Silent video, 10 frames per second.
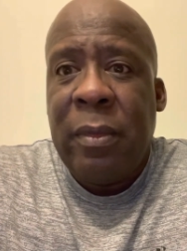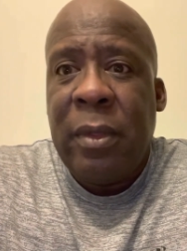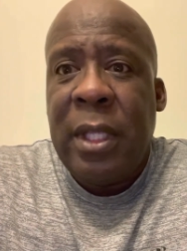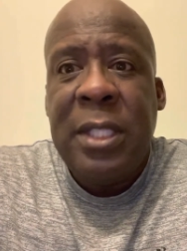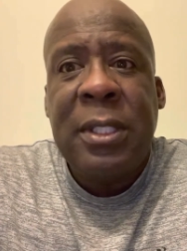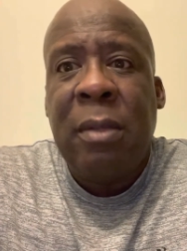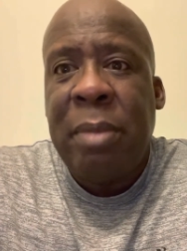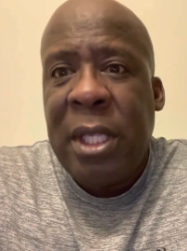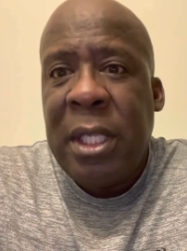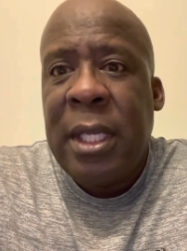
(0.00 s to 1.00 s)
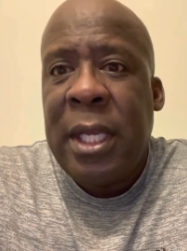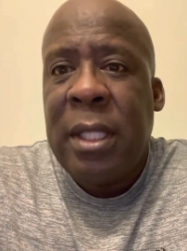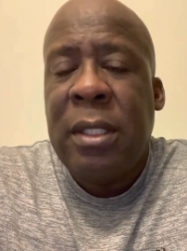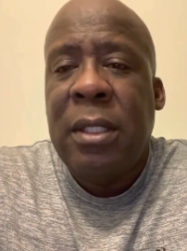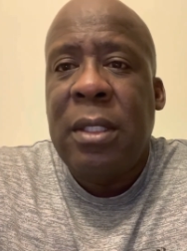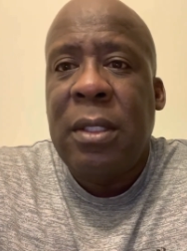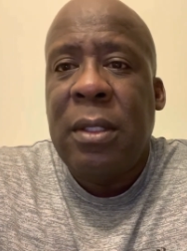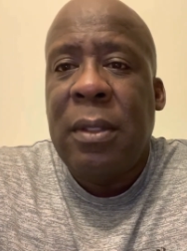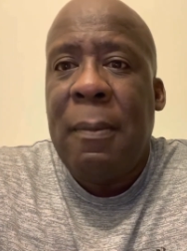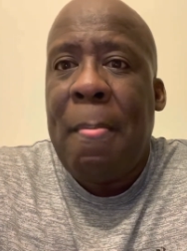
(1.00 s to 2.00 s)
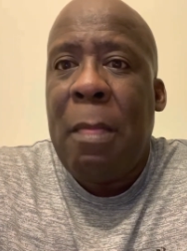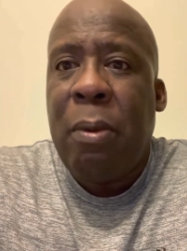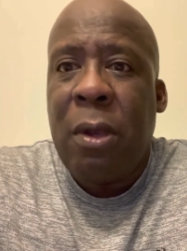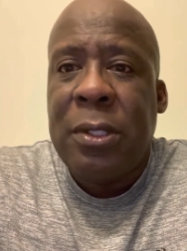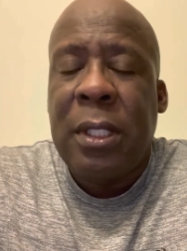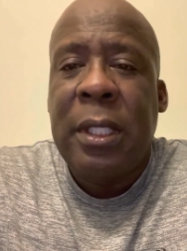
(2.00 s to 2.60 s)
He's an opinionated person.